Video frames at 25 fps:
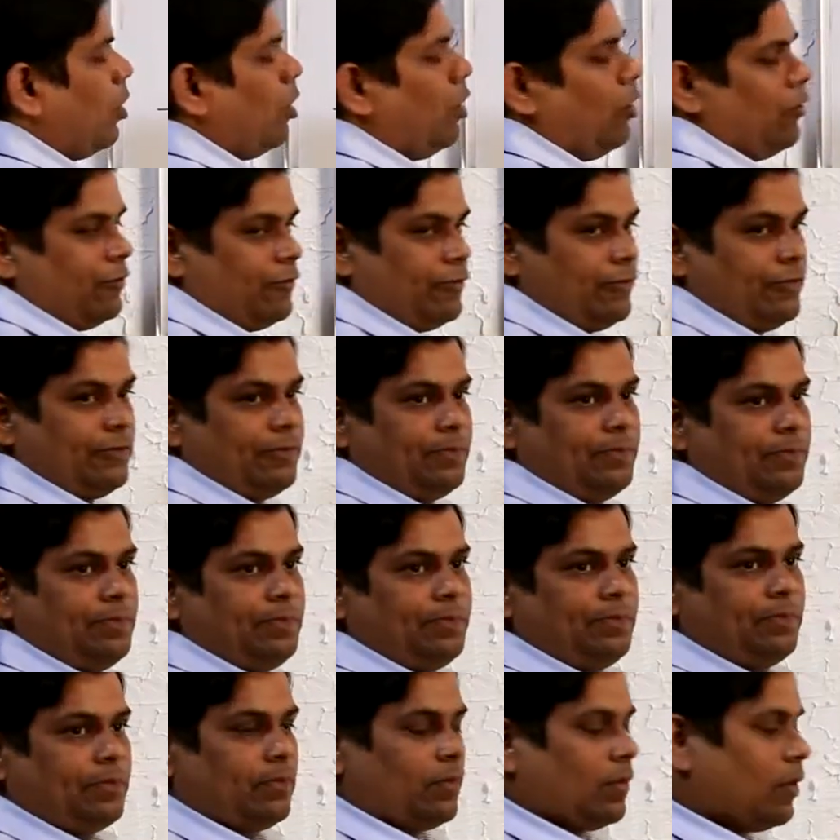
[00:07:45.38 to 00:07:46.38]
off.
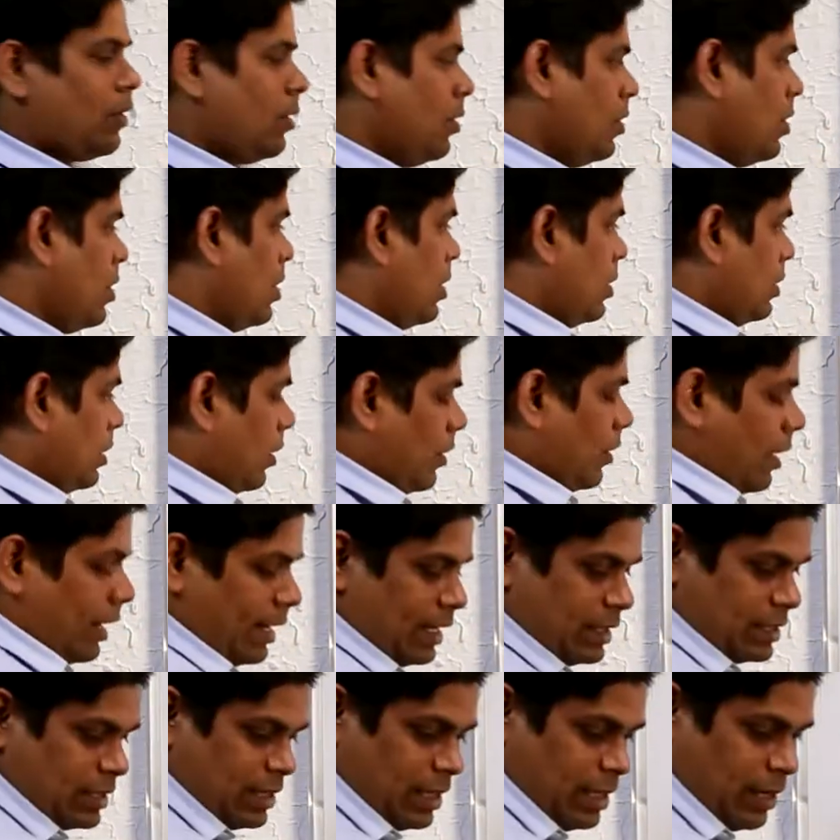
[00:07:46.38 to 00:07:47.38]
Now
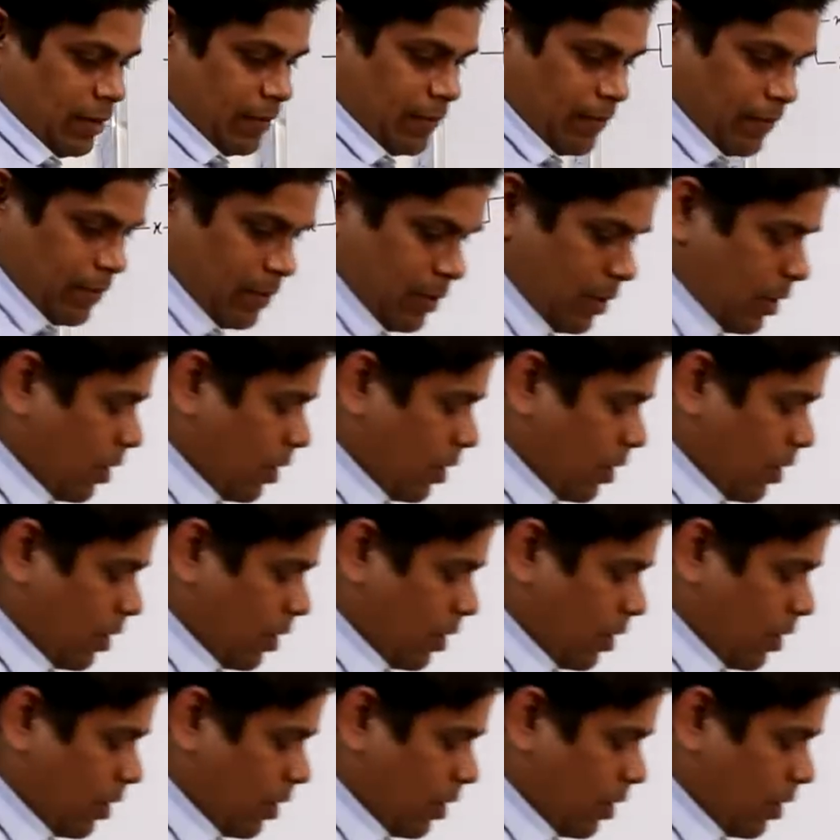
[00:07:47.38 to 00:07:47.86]
let us see,